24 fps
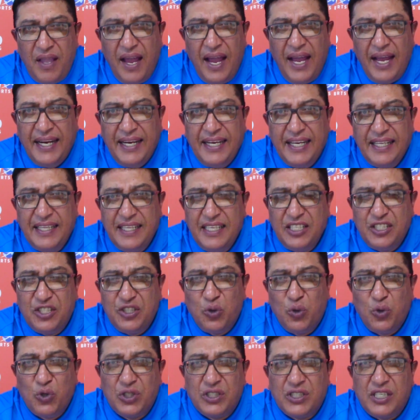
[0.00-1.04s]
And this
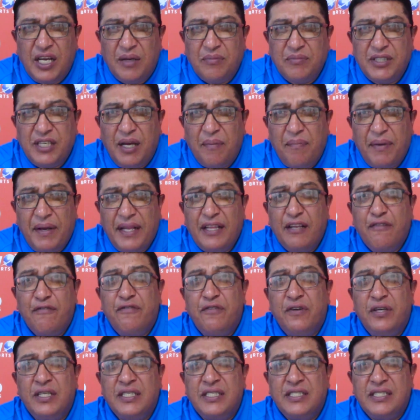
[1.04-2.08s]
horse comes up in the
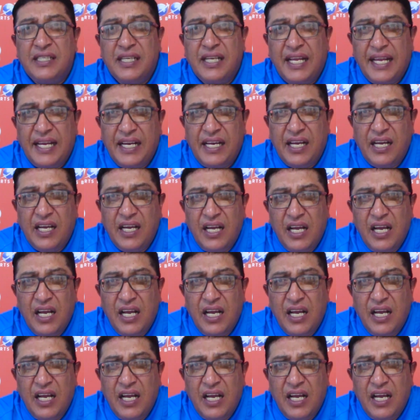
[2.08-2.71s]
first leg